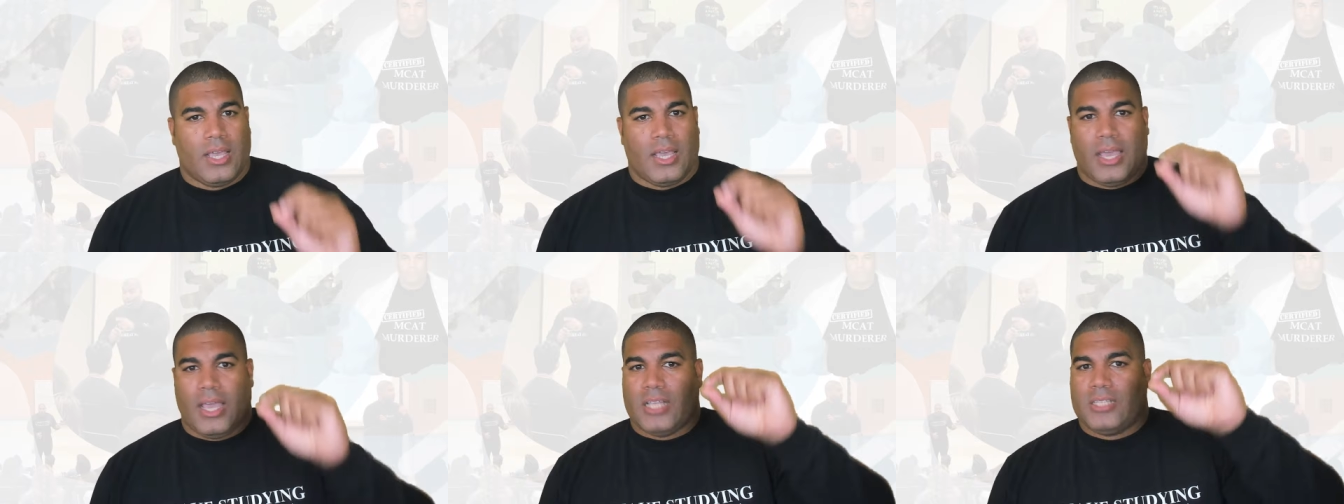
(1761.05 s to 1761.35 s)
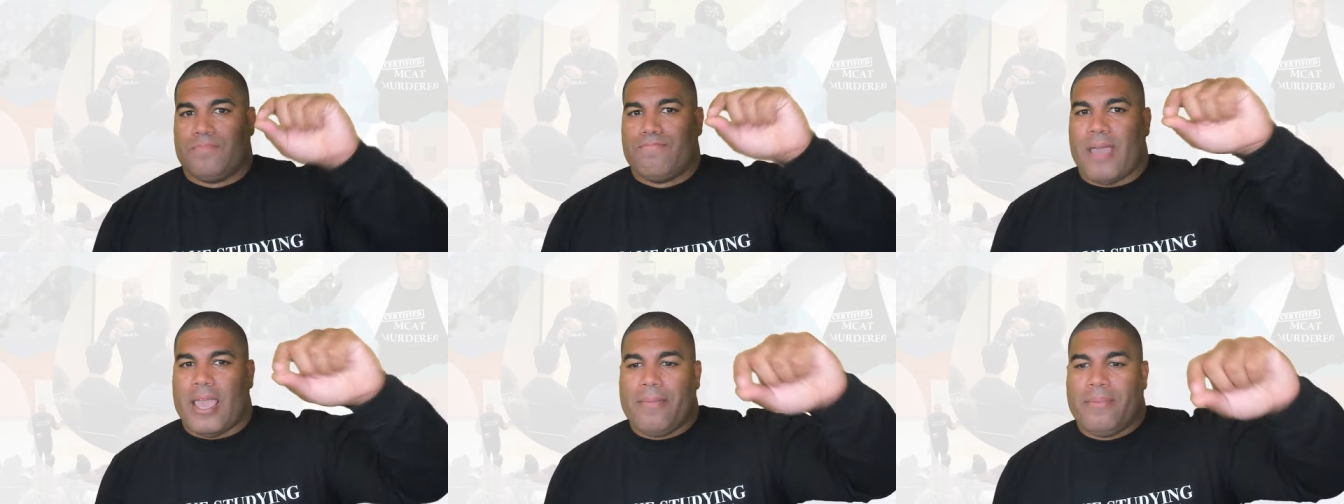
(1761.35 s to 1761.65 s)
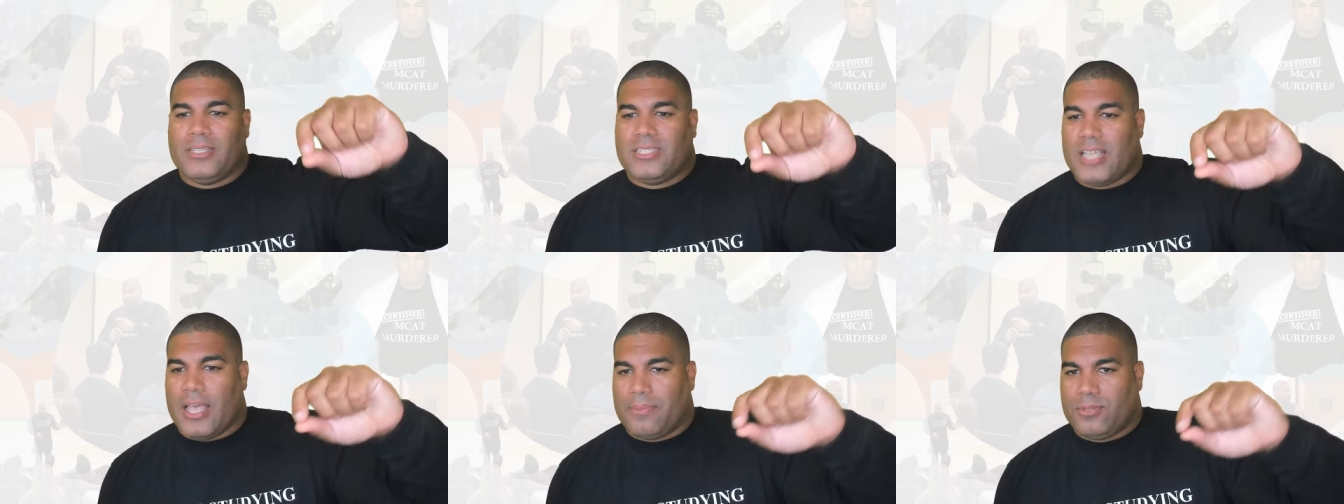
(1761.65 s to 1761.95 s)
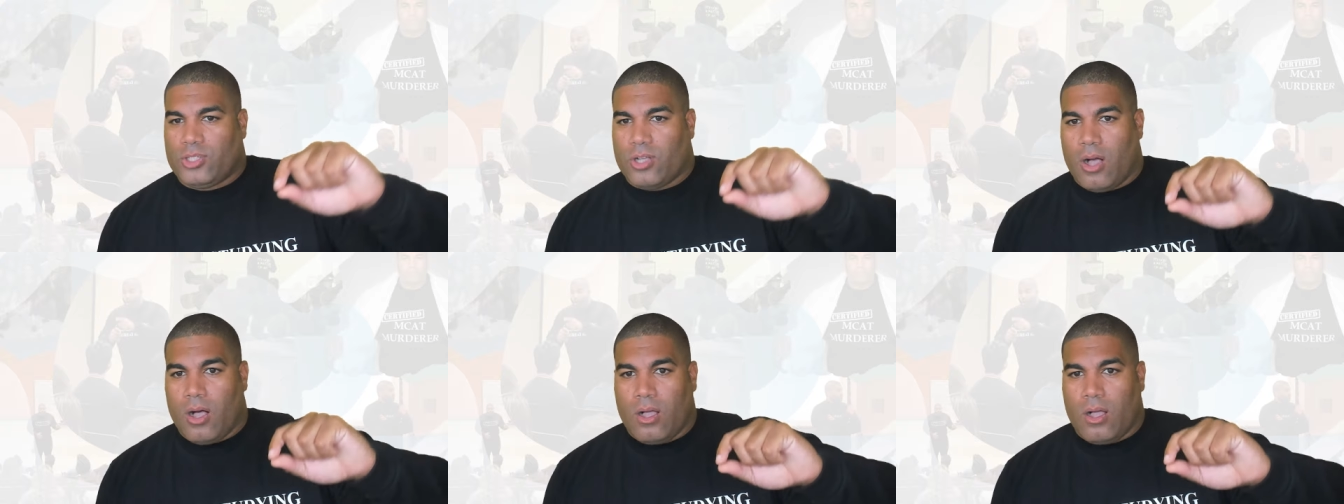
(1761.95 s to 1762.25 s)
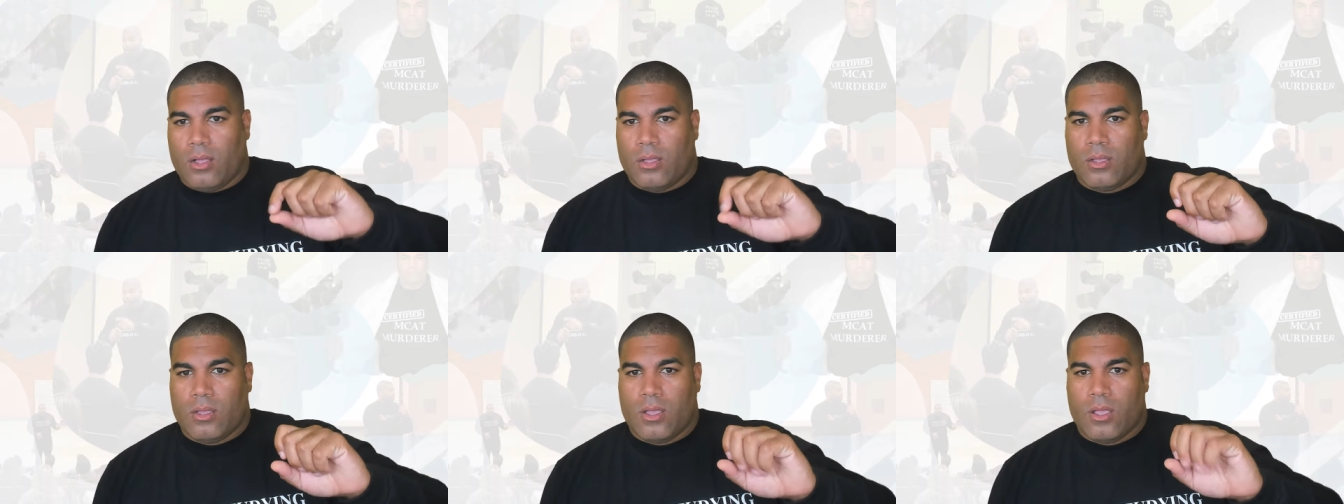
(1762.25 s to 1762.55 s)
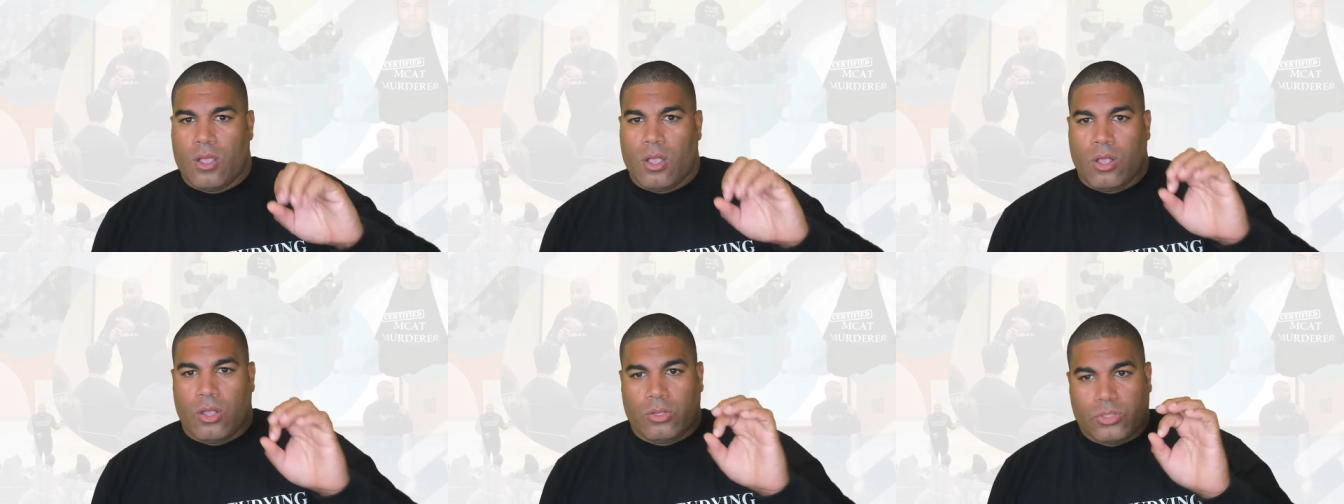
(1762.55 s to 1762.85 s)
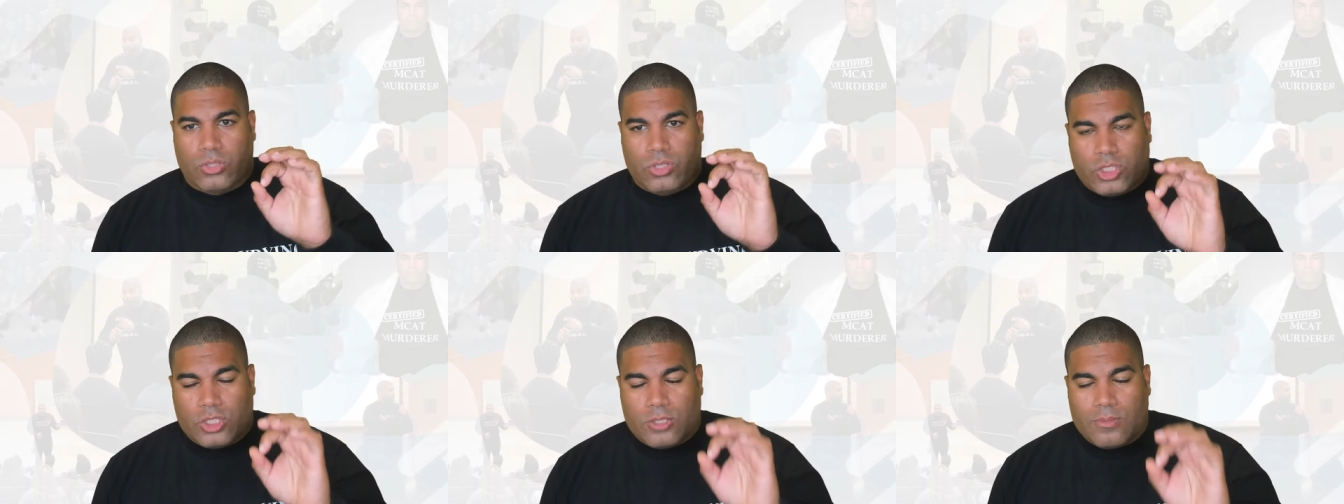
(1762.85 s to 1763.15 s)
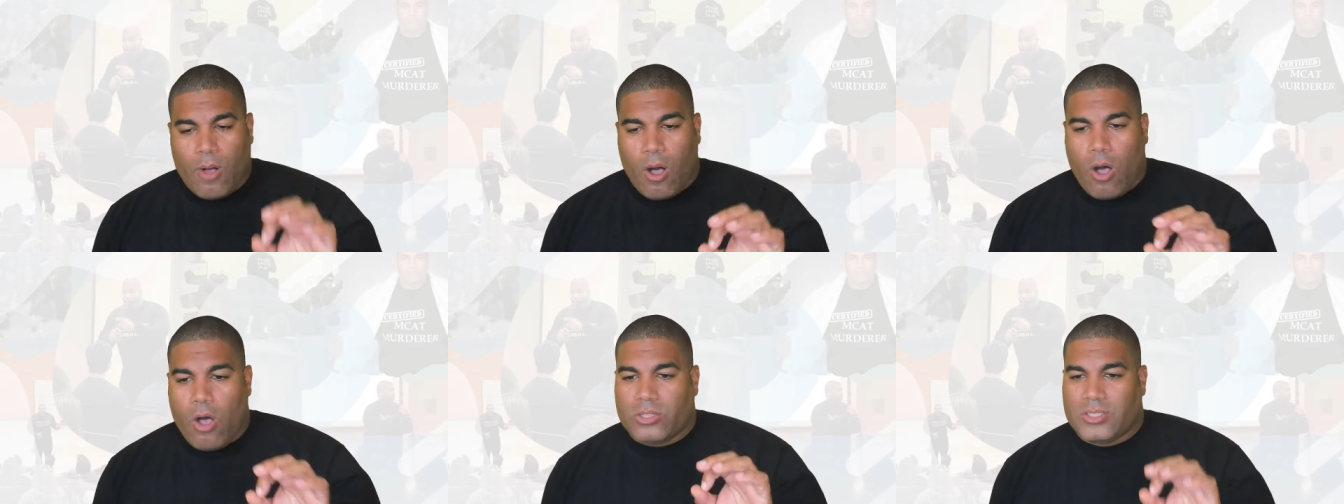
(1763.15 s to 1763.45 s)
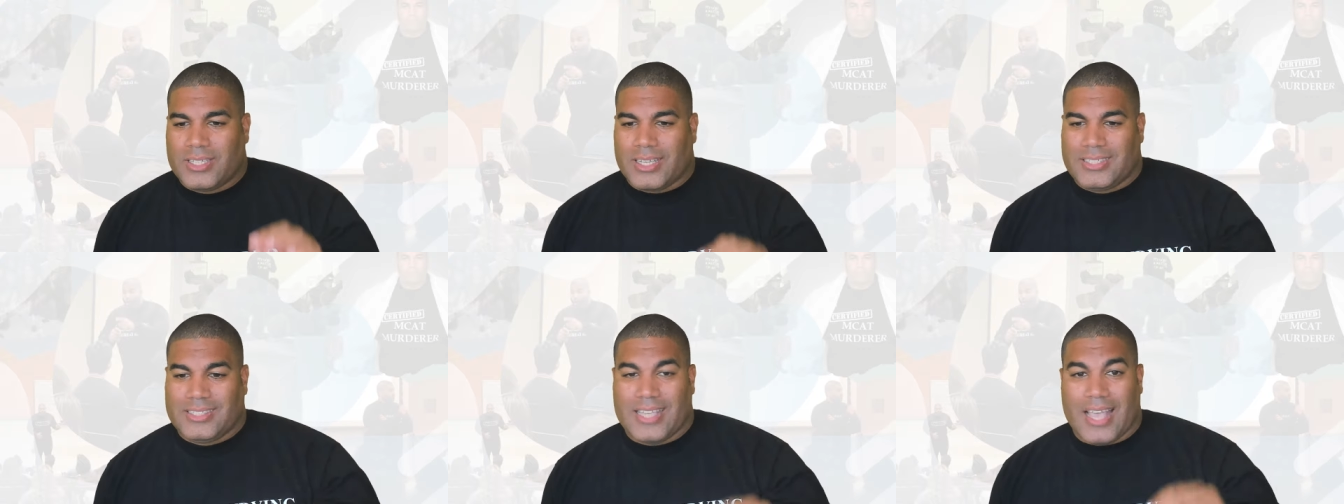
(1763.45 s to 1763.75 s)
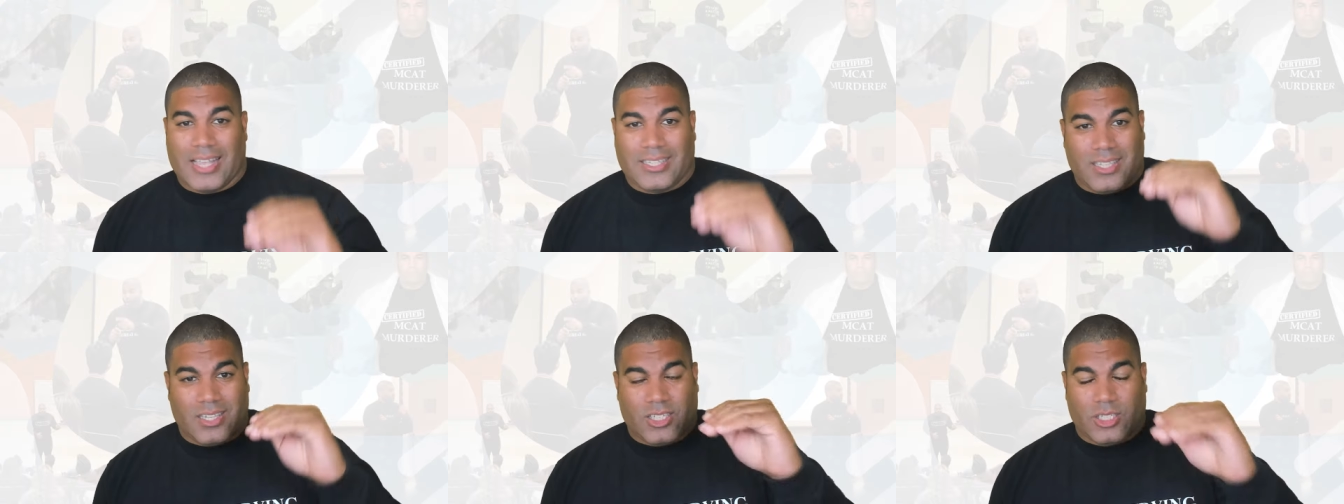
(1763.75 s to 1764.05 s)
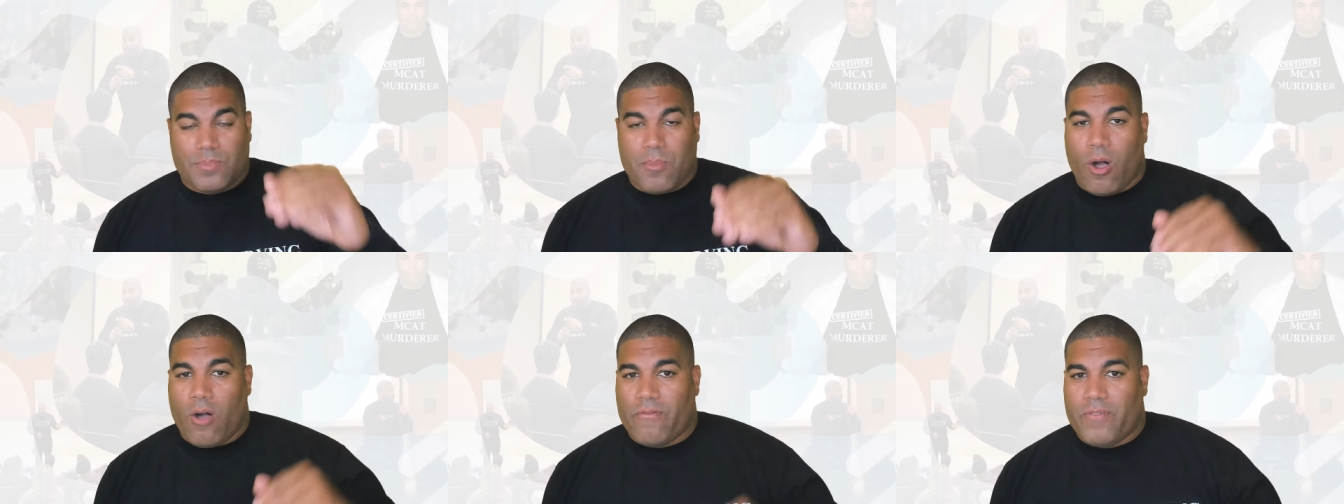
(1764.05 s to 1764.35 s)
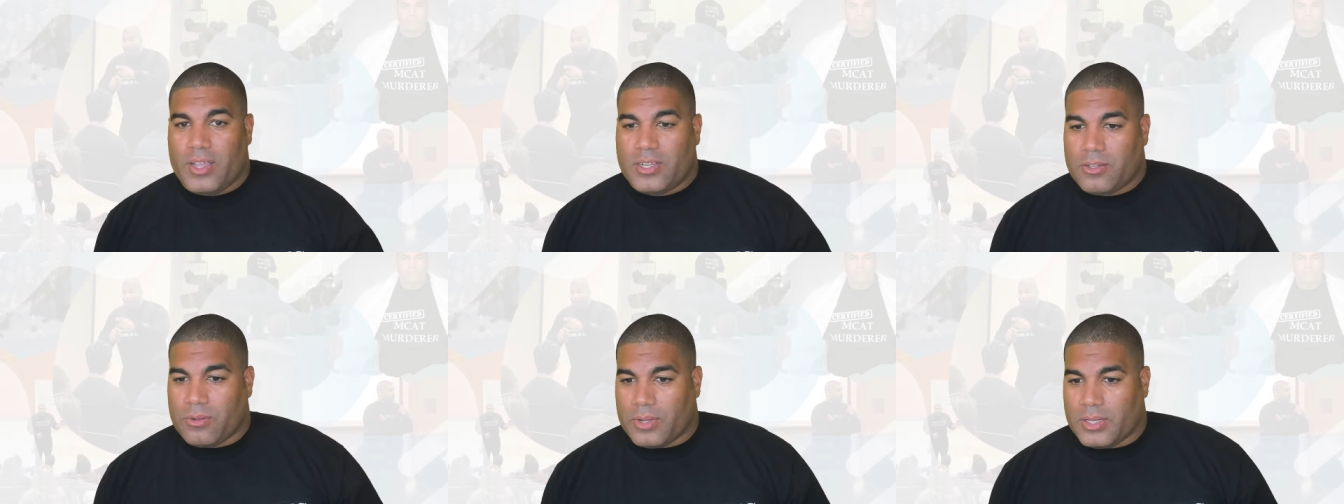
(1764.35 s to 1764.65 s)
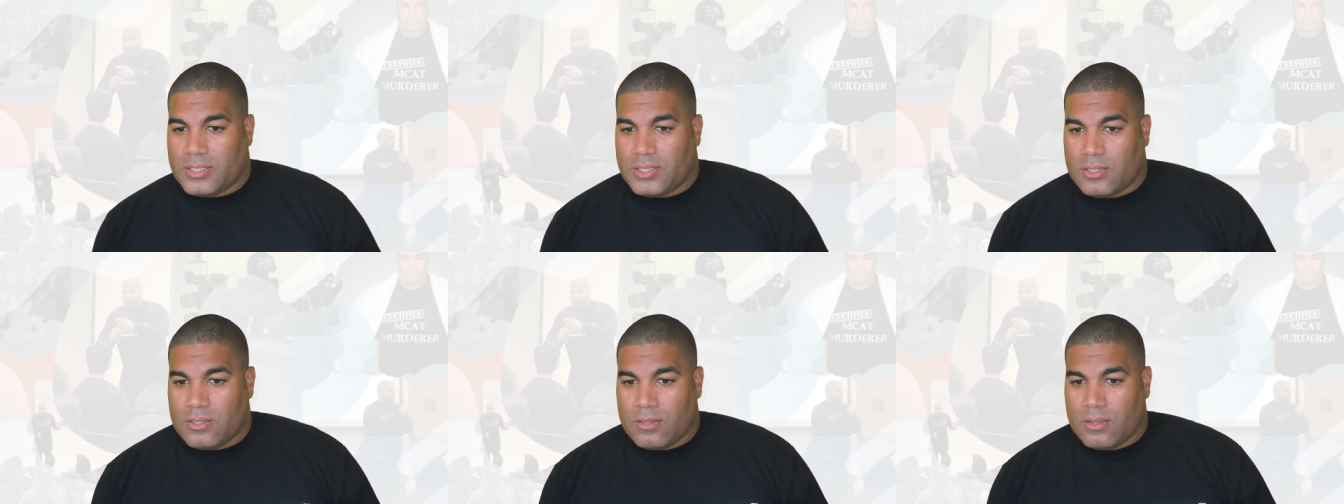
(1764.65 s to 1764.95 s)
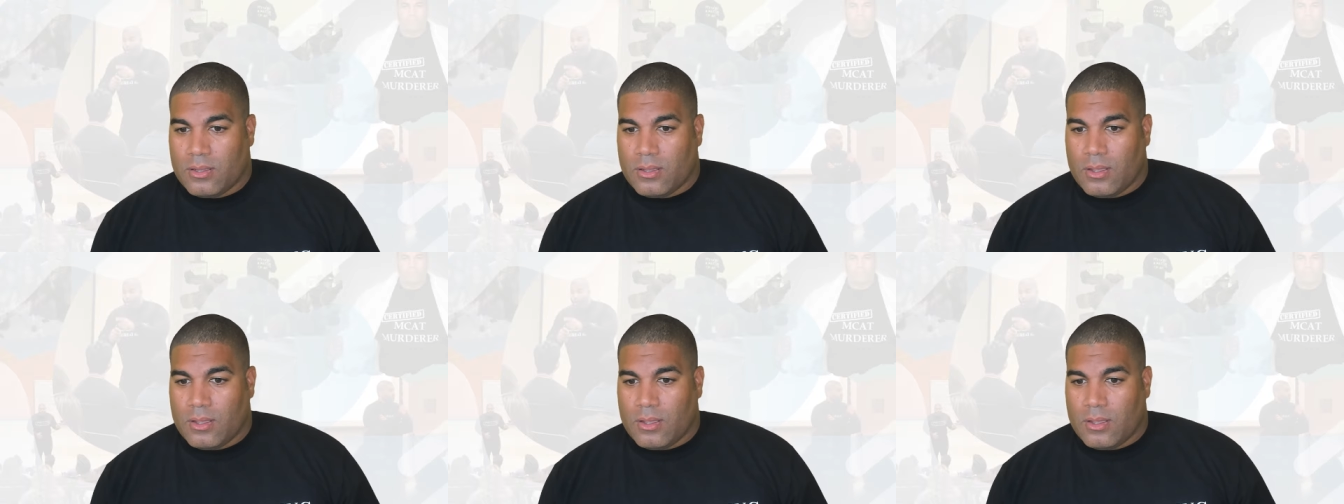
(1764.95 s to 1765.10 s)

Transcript: It's baby steps, y'all. Small successes, small victories.